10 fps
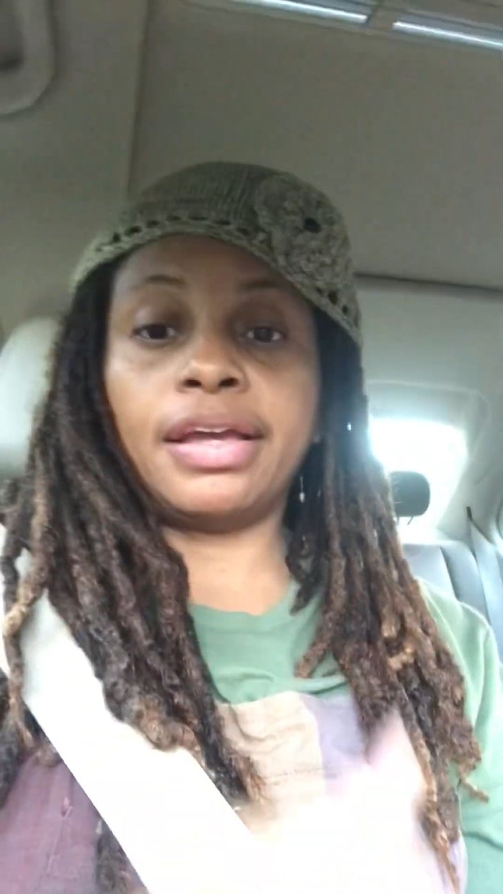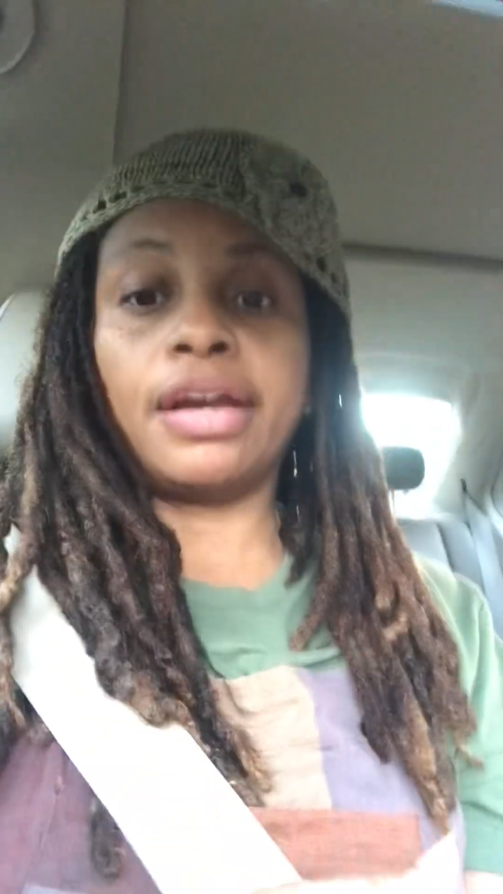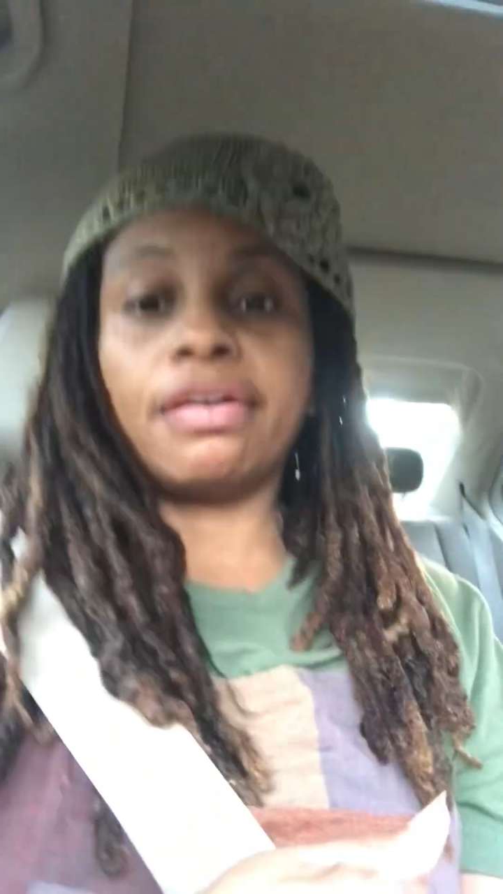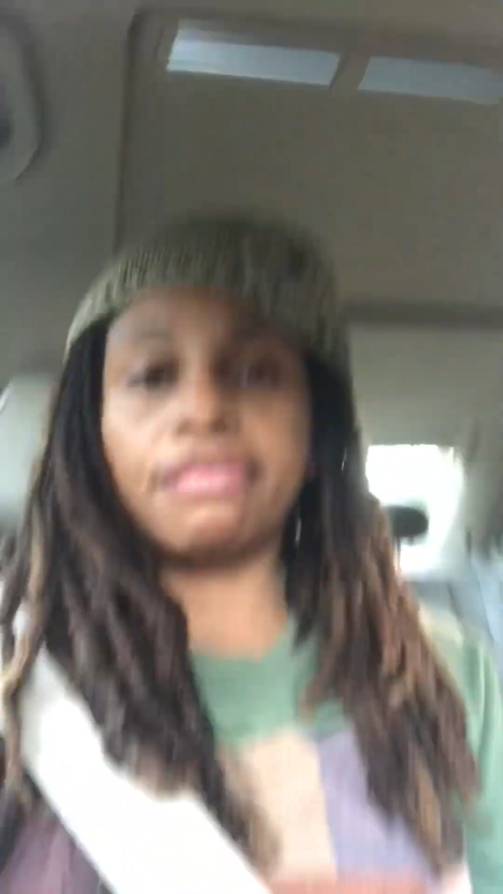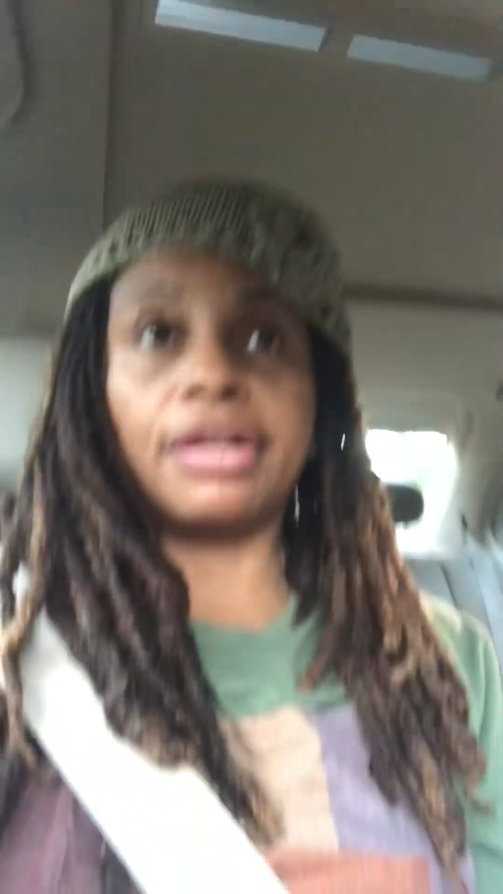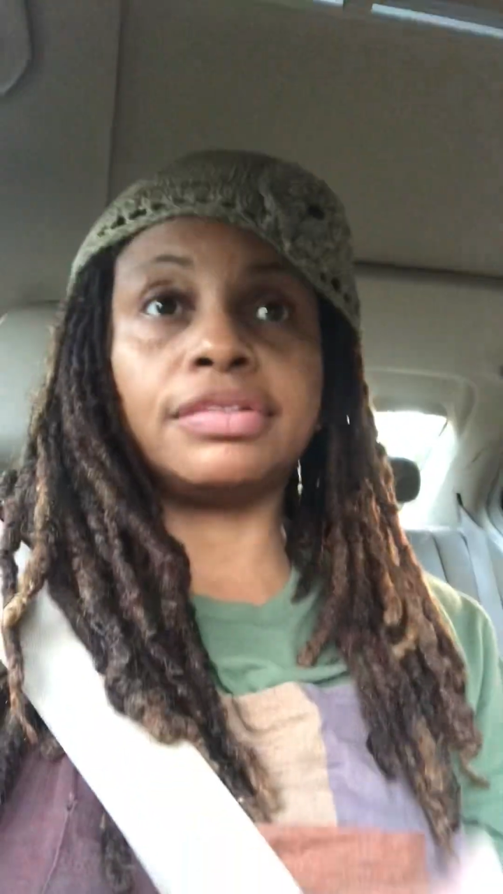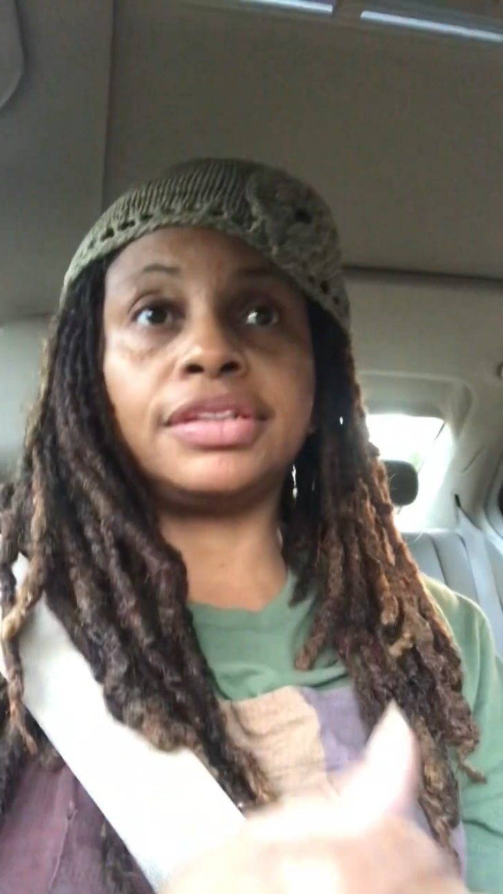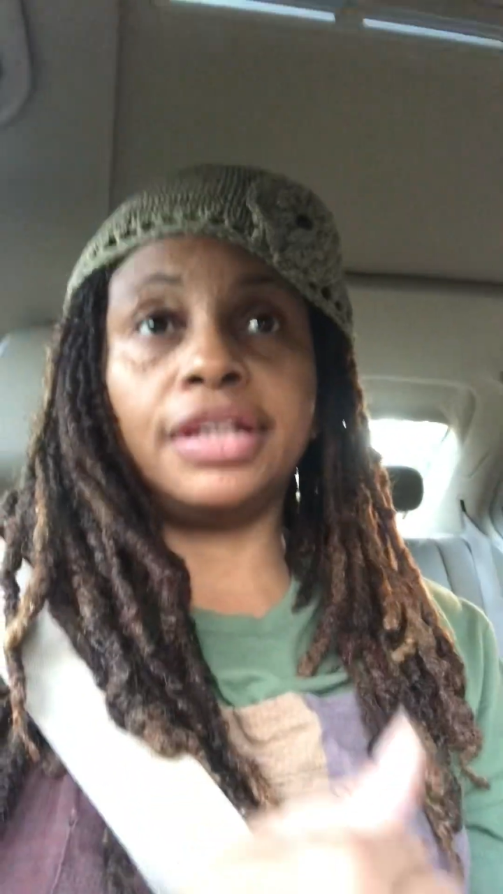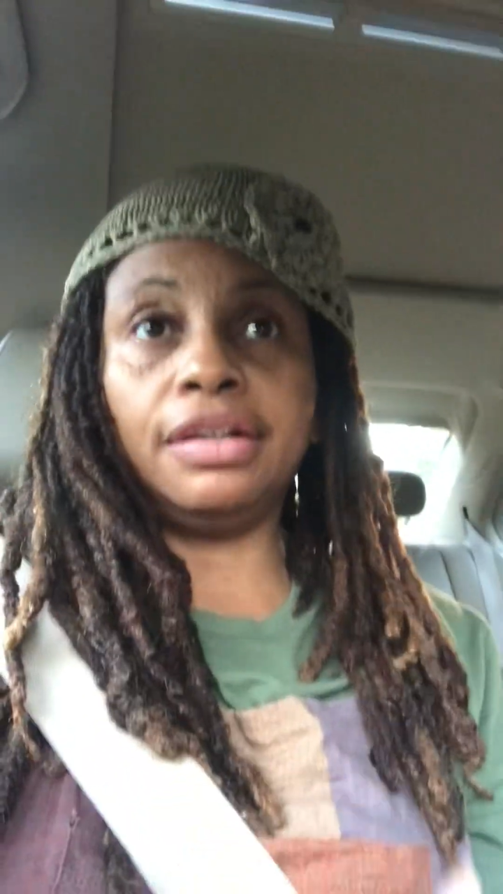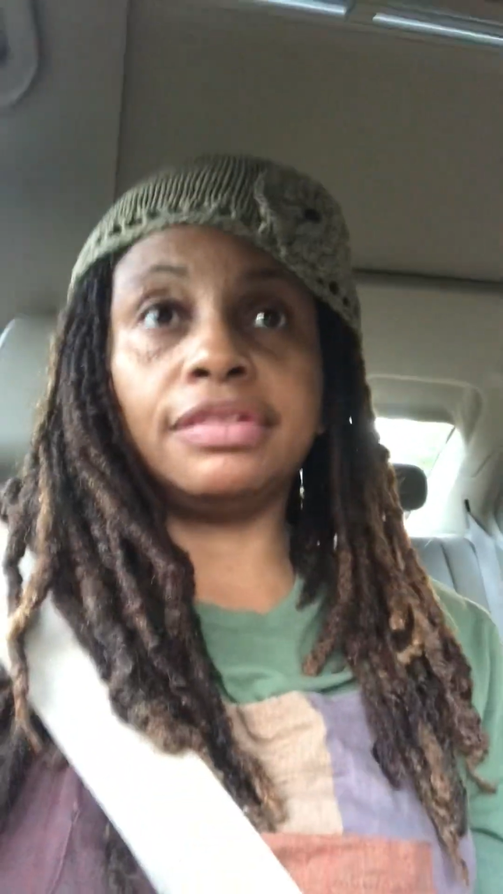care of
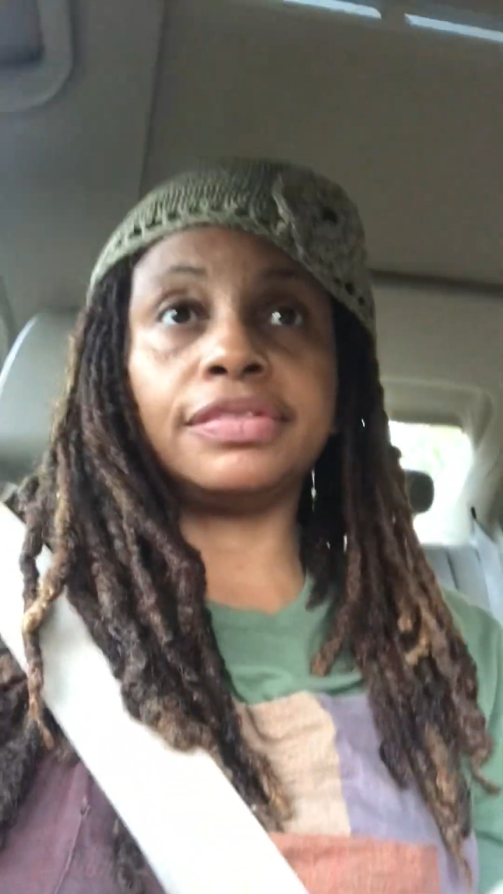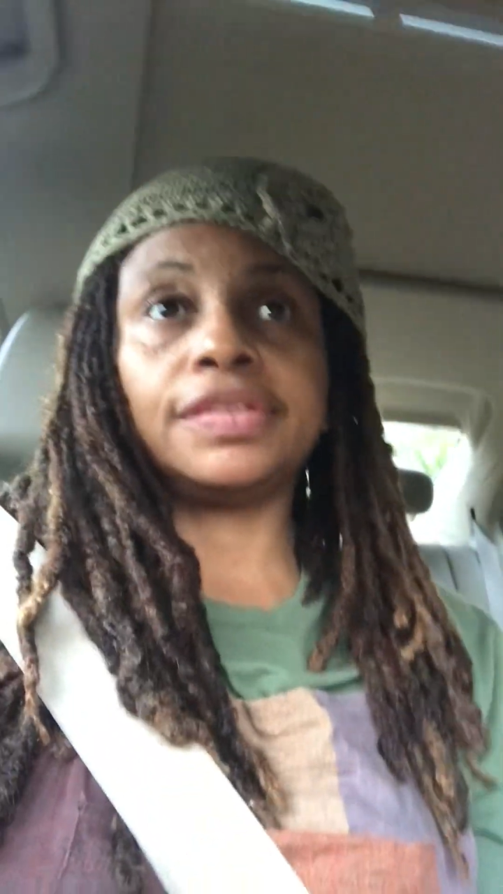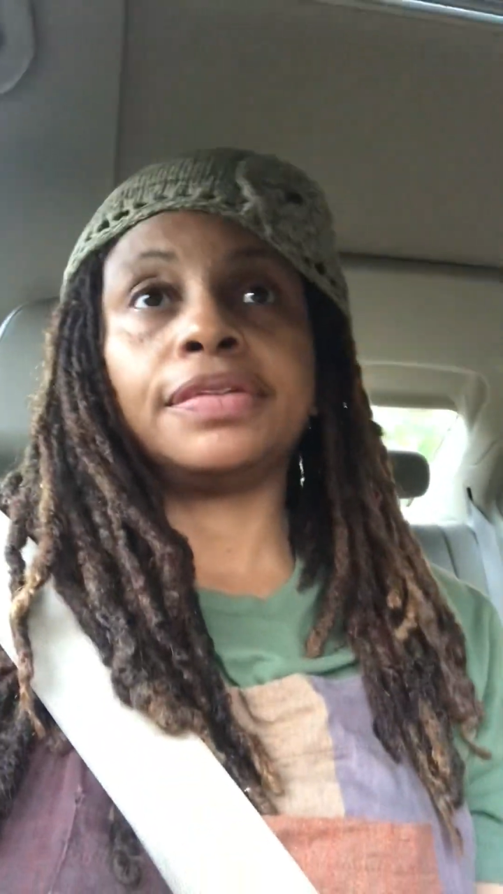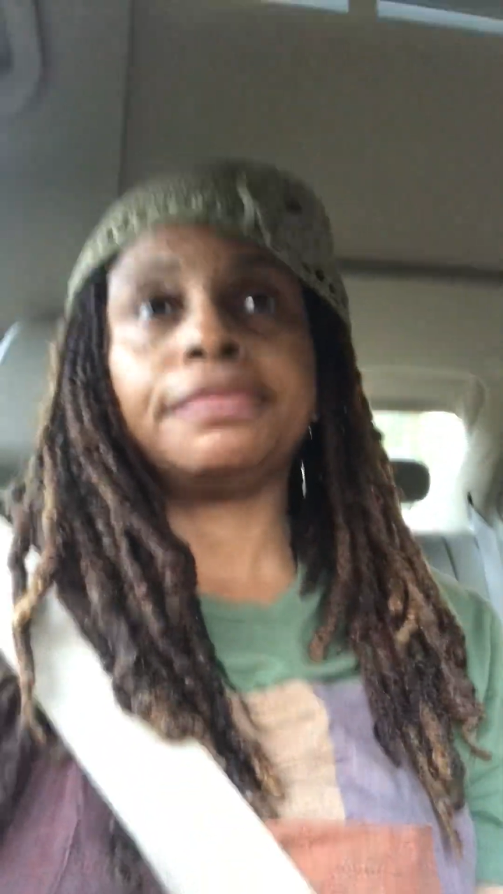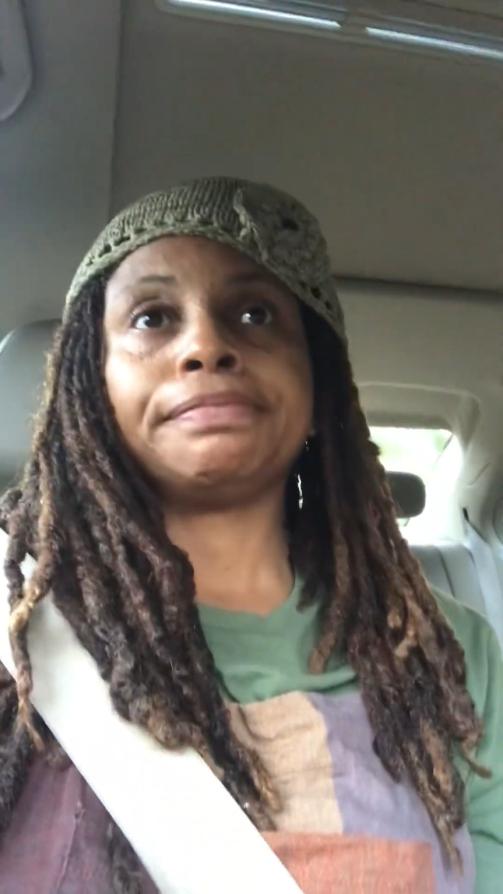ourselves